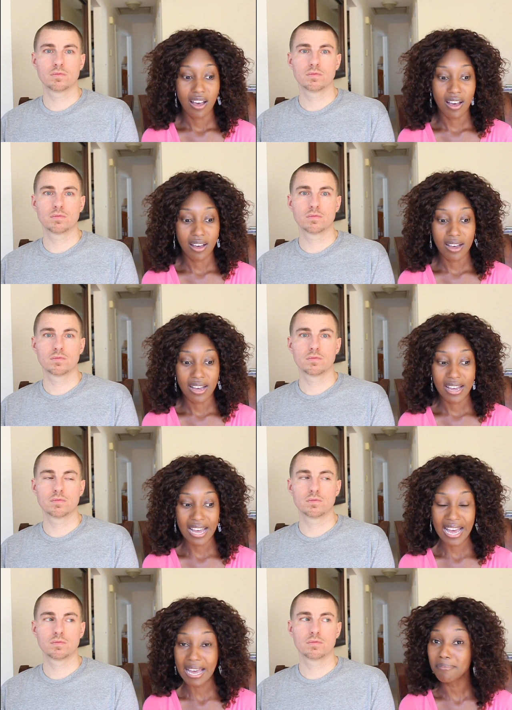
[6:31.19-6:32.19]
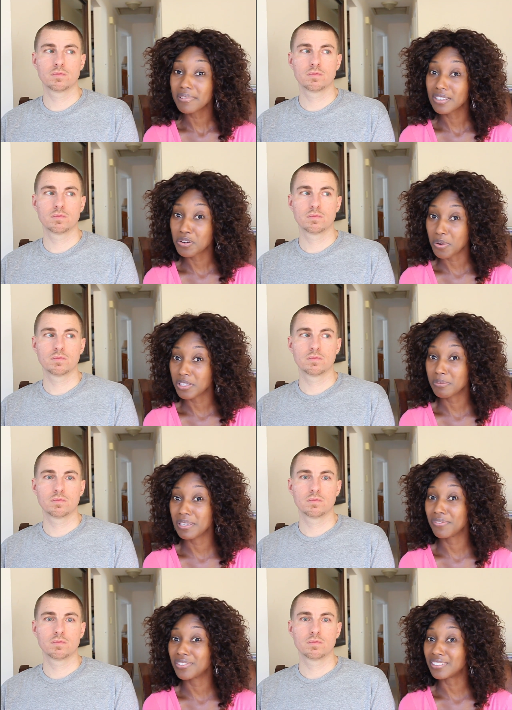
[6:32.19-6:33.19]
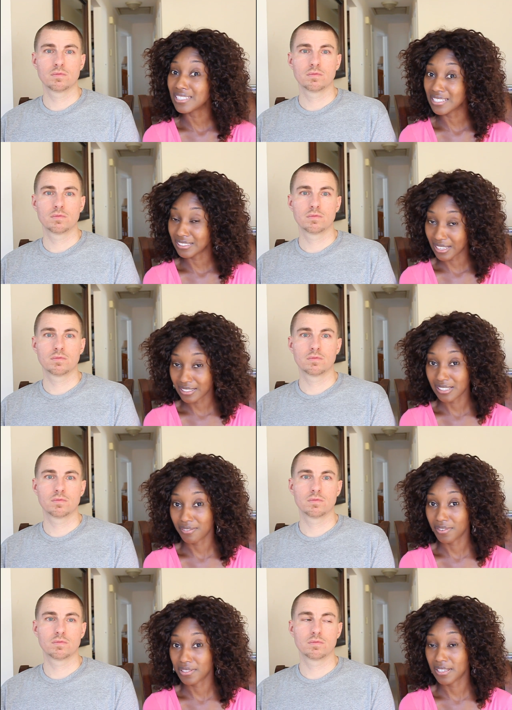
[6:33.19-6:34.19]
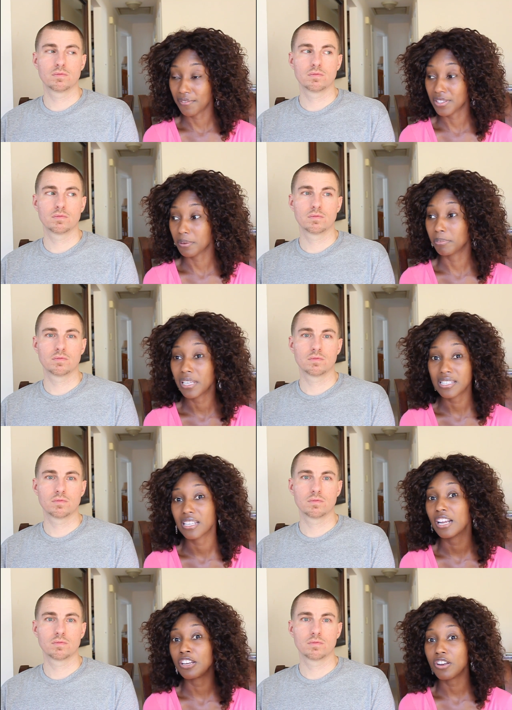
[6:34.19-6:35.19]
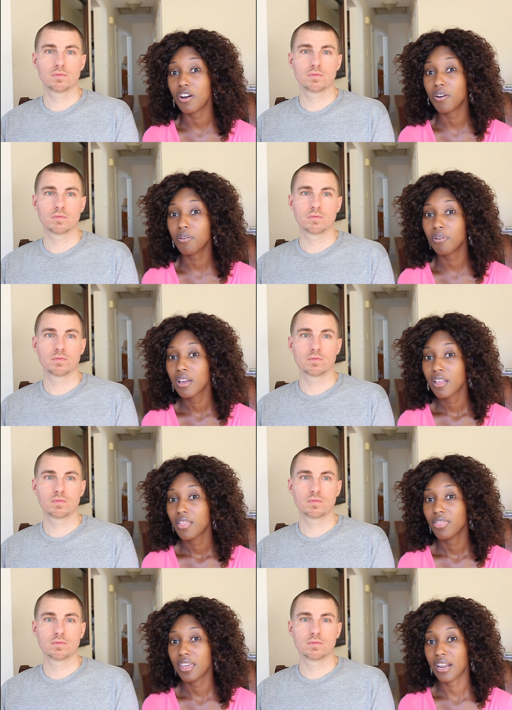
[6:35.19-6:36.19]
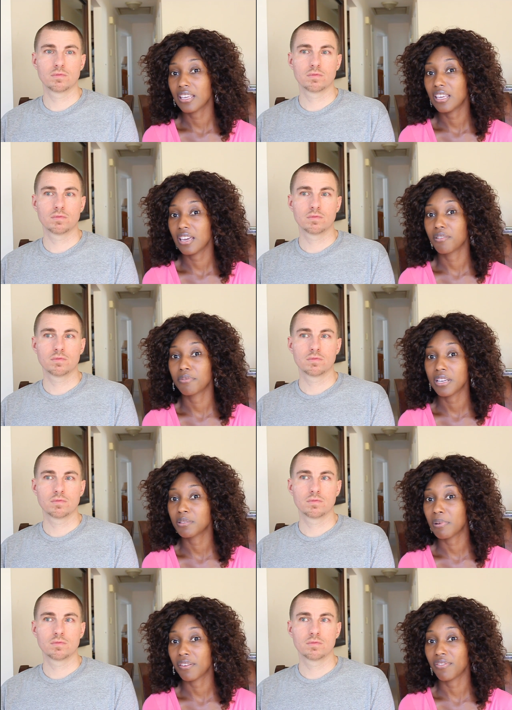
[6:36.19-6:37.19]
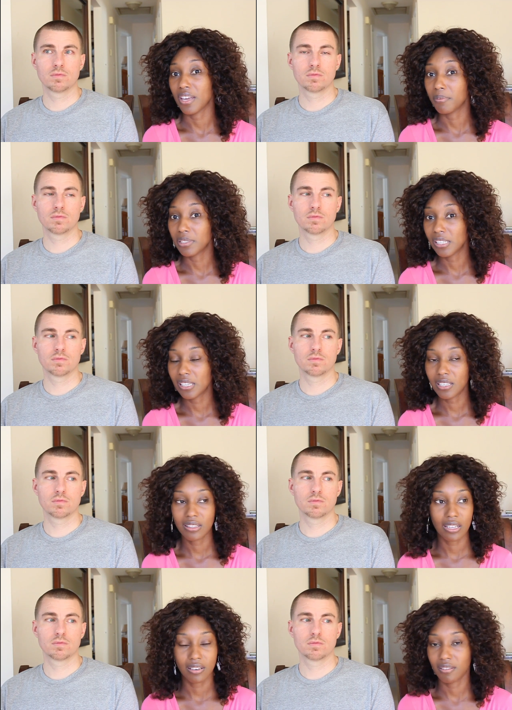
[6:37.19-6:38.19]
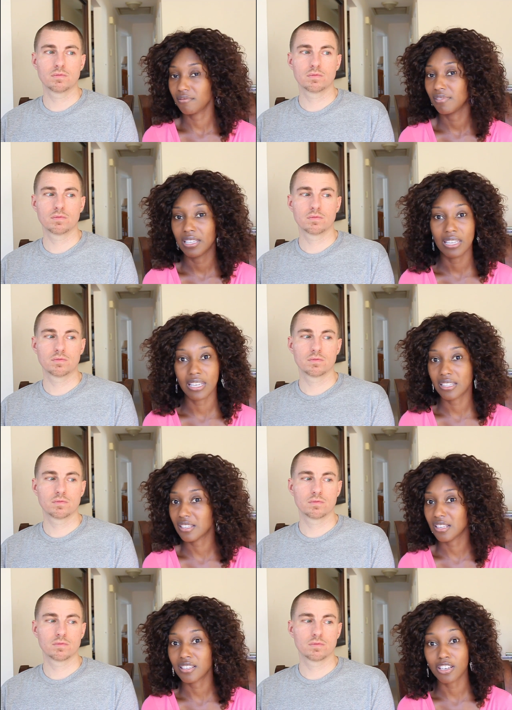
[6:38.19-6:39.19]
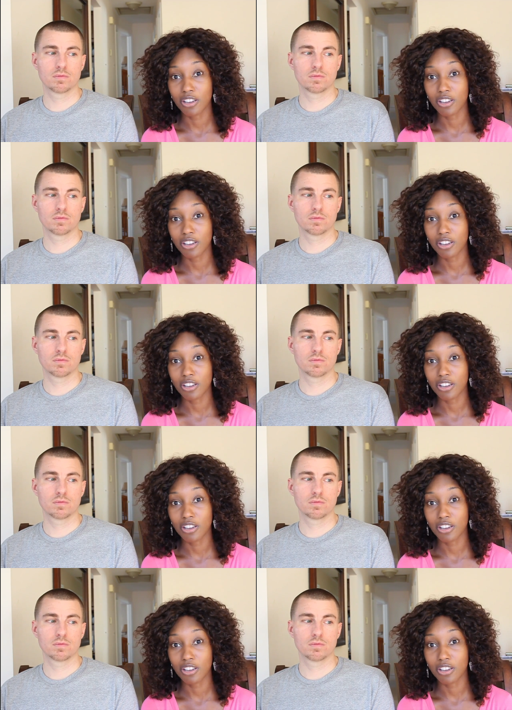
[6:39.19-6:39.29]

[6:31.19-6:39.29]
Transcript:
Speaker 1: I'm going to be very selective. If it's a place that I know that I can't raise my family, then it's a